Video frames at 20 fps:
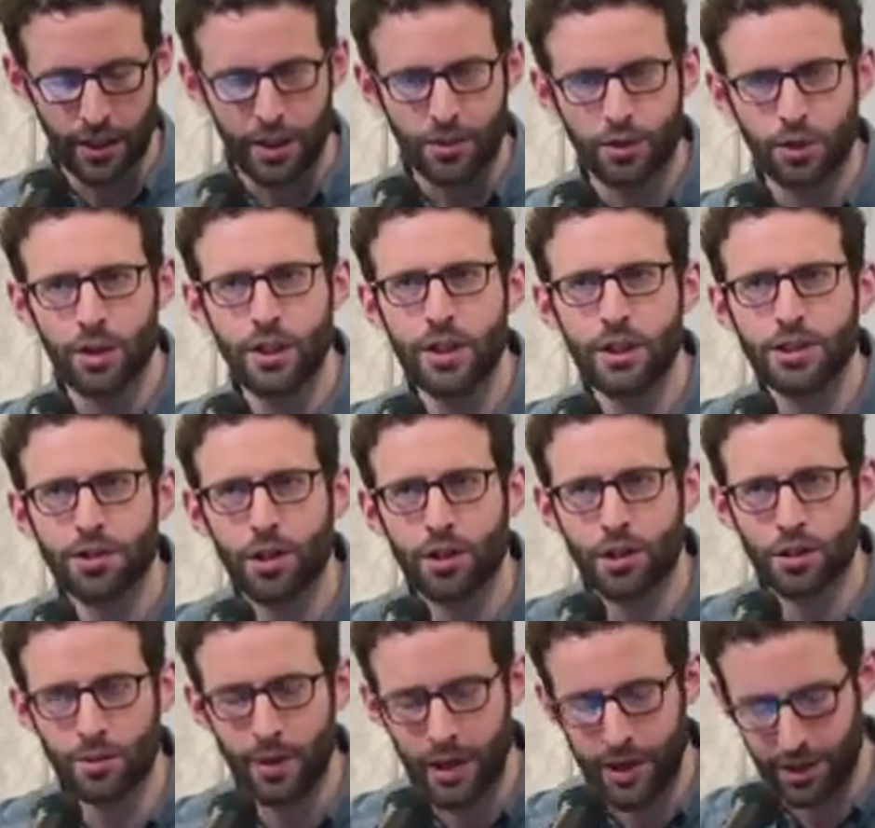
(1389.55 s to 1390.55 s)
So he
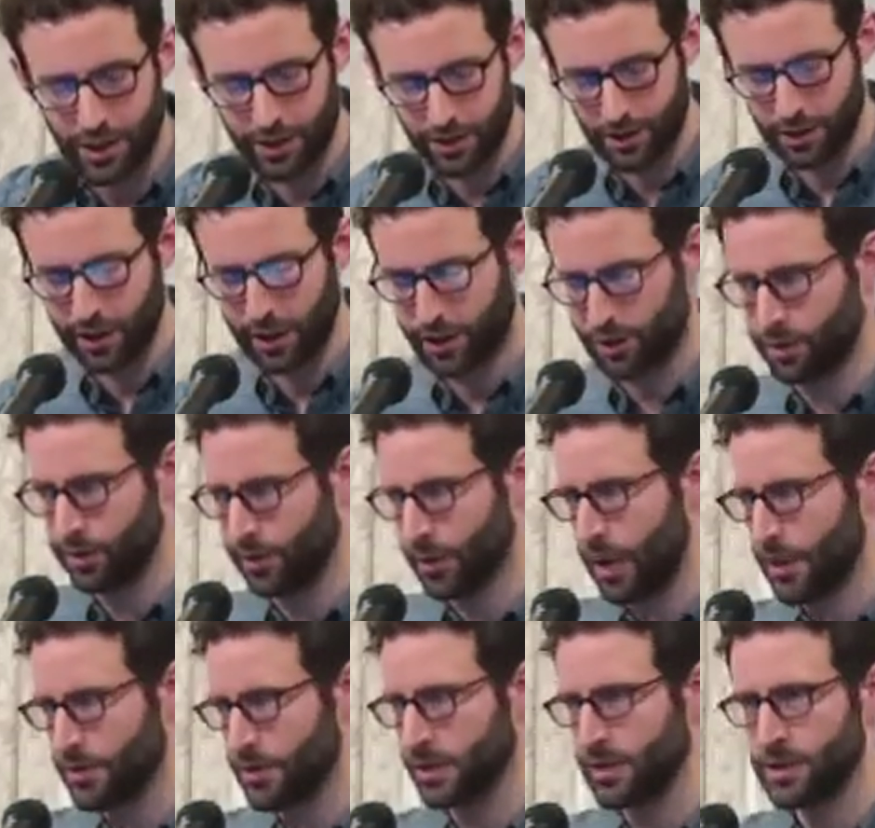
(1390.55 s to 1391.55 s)
started writing in the late
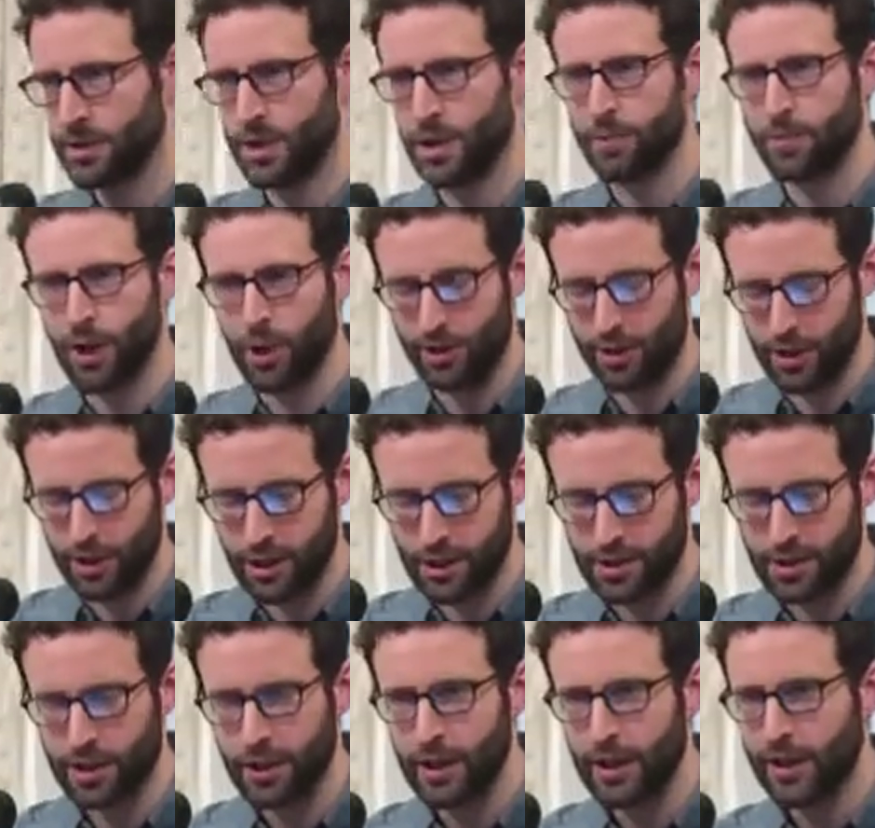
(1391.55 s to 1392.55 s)
2000s about
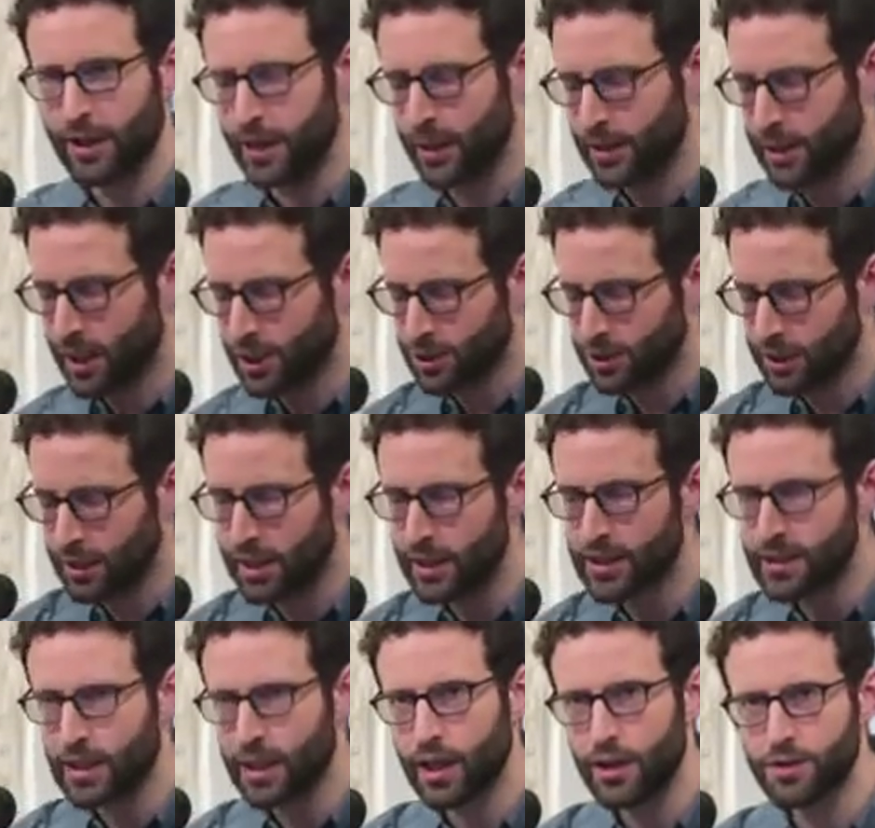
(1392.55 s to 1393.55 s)
this. And actually
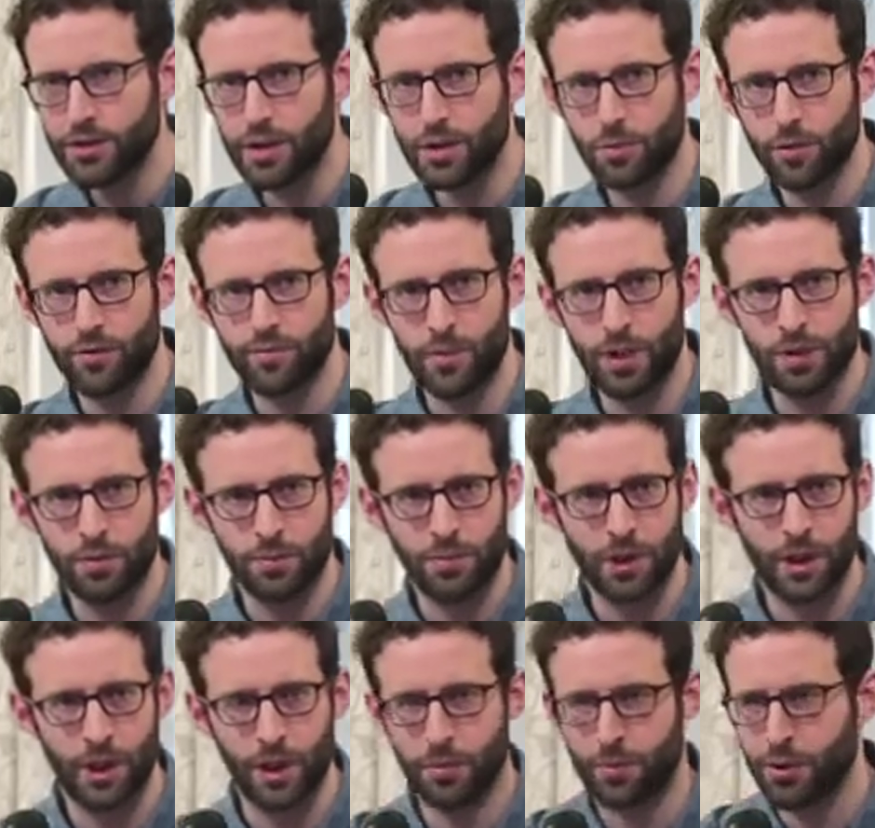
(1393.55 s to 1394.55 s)
his housing movement
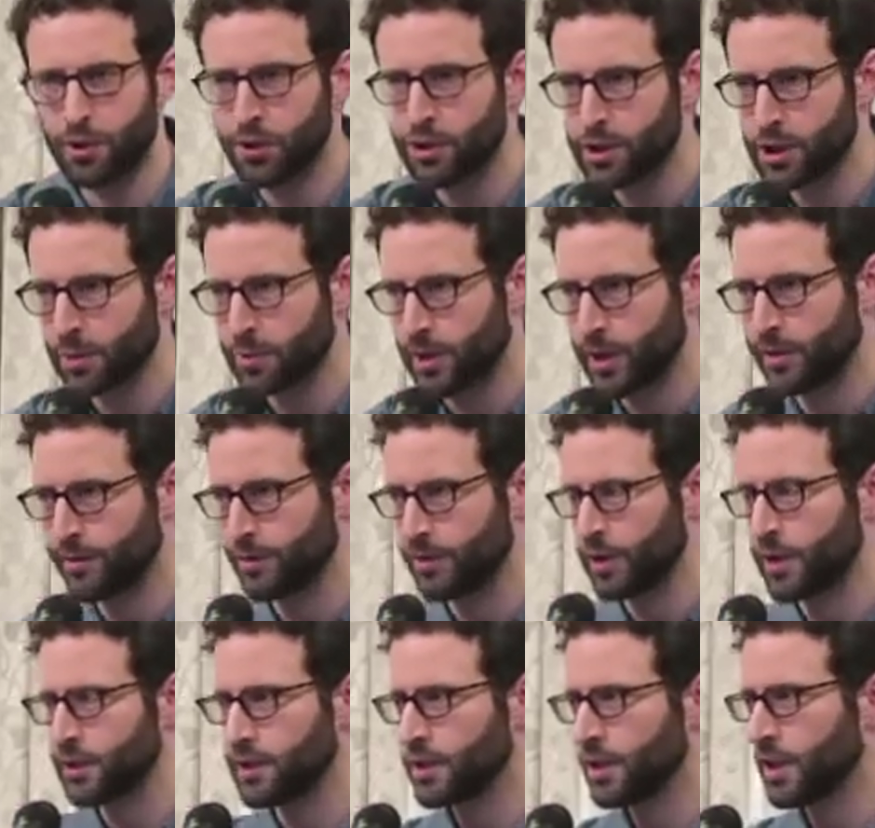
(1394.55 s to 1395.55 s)
began producing
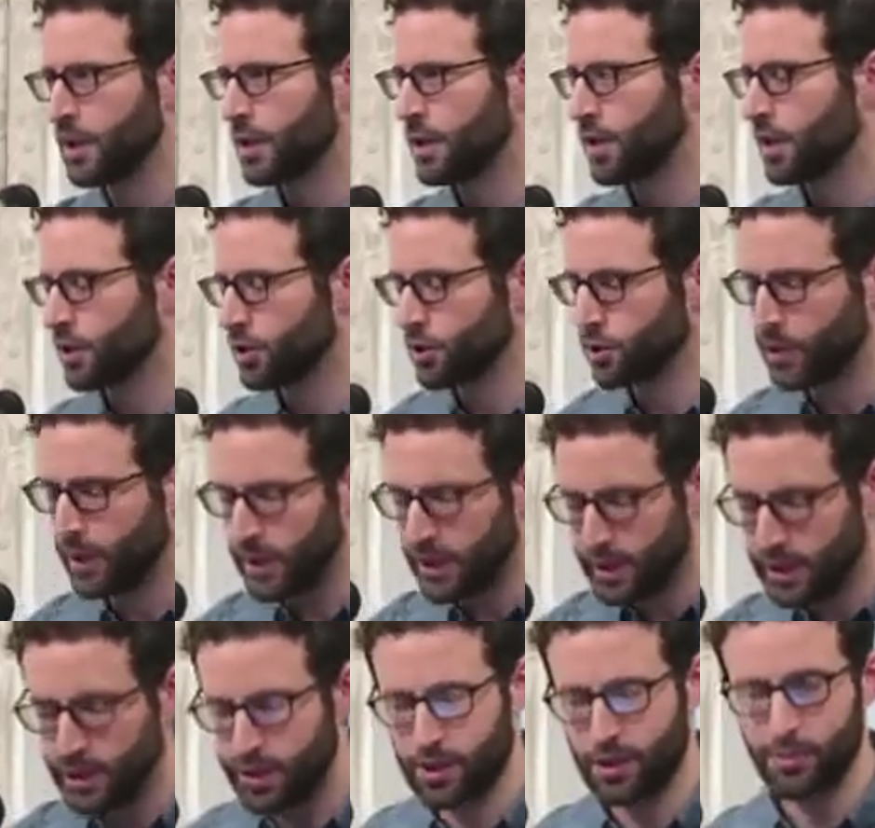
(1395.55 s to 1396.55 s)
pamphlets and
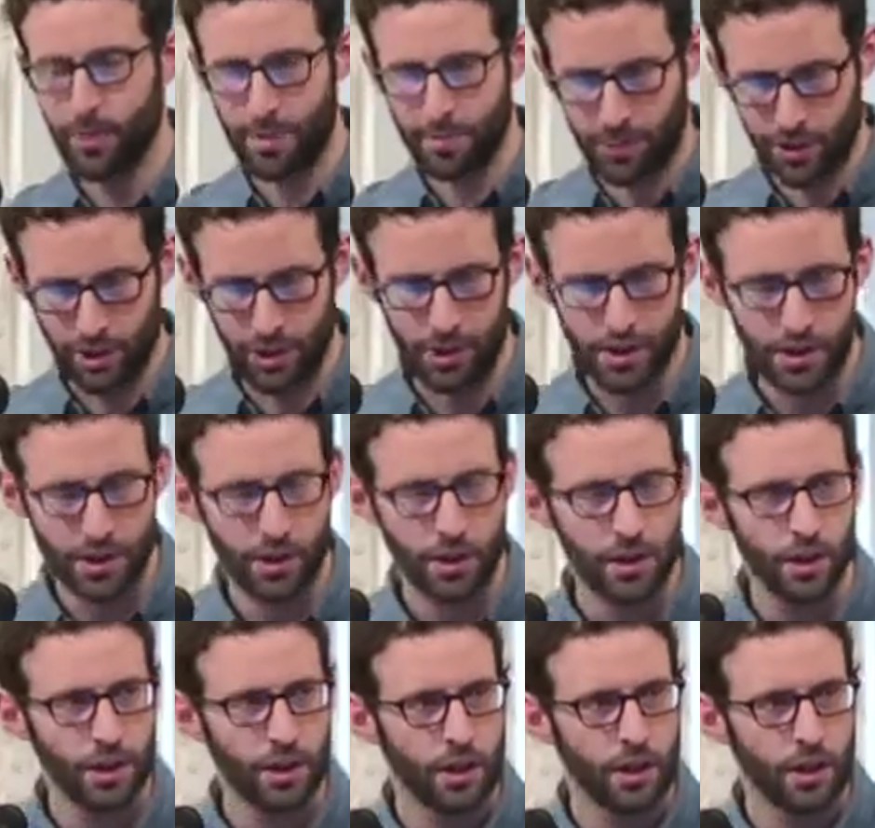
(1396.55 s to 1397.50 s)
training its members